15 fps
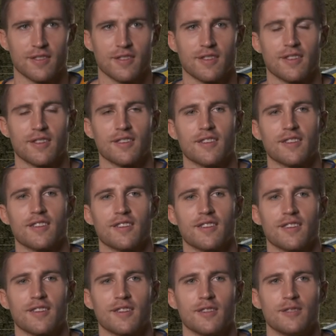
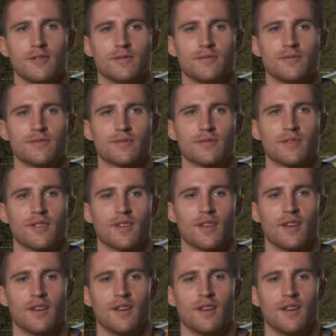(silent)